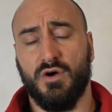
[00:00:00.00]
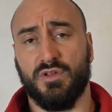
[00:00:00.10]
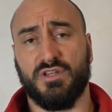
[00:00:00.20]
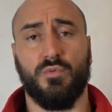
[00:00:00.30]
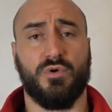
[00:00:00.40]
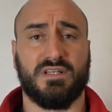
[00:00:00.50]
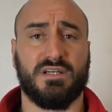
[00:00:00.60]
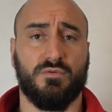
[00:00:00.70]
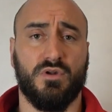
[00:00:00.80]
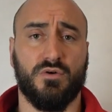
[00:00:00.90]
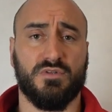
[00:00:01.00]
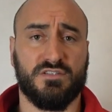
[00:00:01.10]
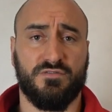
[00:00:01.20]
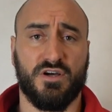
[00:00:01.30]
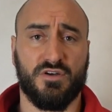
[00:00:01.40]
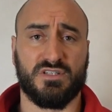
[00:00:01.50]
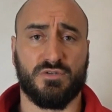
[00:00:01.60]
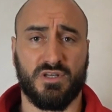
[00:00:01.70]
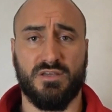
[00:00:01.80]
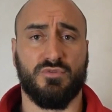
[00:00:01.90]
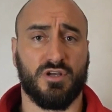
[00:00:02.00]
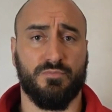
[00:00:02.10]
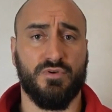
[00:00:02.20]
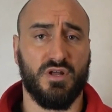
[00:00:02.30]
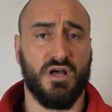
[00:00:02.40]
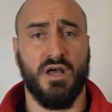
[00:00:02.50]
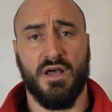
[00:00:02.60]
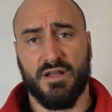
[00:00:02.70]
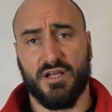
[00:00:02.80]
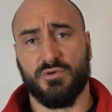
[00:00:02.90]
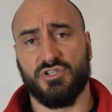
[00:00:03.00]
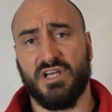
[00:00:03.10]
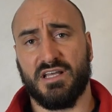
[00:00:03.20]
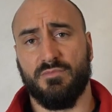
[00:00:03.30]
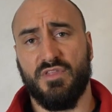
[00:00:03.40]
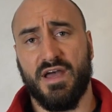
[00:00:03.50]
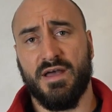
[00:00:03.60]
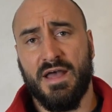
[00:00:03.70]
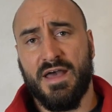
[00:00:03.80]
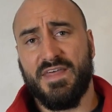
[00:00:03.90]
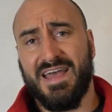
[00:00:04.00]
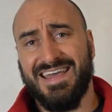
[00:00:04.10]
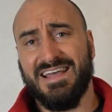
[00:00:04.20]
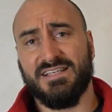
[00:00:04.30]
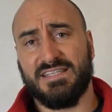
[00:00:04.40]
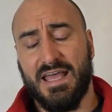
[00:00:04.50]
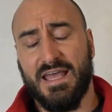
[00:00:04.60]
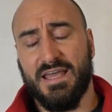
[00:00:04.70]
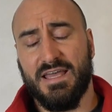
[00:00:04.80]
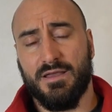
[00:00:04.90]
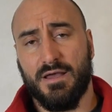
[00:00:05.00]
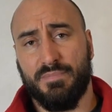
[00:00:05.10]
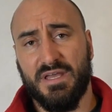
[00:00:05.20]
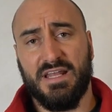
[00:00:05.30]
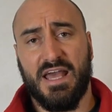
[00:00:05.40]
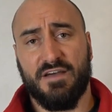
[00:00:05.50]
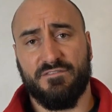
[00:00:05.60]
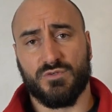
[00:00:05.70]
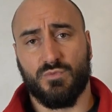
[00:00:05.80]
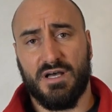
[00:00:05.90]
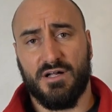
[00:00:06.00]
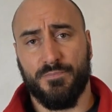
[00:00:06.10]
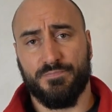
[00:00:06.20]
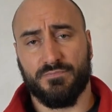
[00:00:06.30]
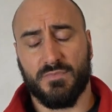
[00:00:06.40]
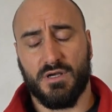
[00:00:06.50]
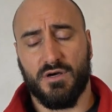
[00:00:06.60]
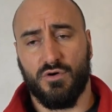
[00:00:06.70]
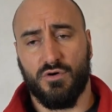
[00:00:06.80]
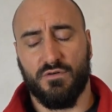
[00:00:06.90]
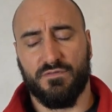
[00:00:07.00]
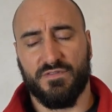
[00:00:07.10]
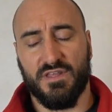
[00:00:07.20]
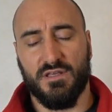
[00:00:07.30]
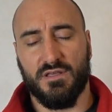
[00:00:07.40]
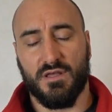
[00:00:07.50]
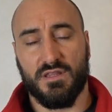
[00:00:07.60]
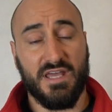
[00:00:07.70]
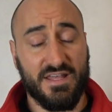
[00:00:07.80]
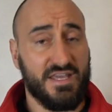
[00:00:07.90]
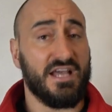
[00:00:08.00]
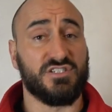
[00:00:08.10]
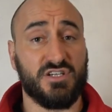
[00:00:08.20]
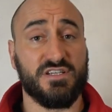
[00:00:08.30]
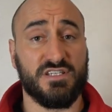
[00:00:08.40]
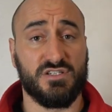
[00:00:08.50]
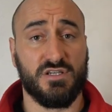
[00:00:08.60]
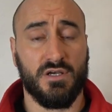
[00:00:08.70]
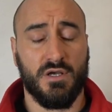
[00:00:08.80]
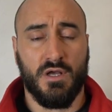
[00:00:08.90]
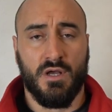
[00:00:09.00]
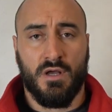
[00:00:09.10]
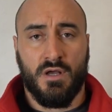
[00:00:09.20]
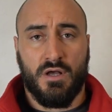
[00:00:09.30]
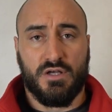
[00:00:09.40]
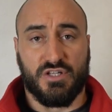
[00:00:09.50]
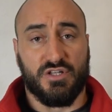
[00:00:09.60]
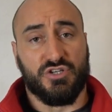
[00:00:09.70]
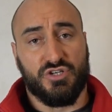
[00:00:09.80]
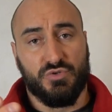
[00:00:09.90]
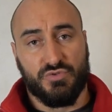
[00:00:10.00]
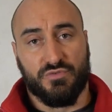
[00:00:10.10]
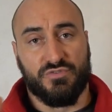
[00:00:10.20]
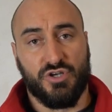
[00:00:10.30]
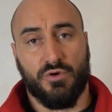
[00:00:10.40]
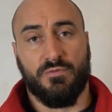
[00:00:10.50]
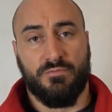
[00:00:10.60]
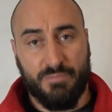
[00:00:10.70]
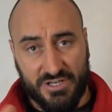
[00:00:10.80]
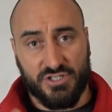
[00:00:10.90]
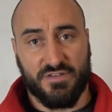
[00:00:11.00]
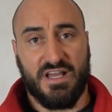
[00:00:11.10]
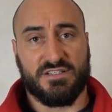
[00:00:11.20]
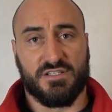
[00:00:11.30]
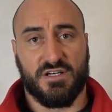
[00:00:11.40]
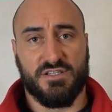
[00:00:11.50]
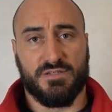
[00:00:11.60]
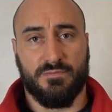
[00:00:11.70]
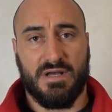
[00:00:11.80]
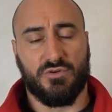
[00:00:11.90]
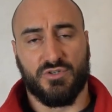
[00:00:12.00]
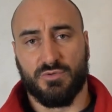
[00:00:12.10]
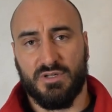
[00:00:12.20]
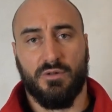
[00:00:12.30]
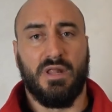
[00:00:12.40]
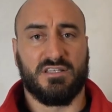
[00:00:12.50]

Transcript: or they don't want to download these files and they want to keep them on a computer, they can always check them there. There is a PDF as well of the exercises that show pictures of the exercise and also a little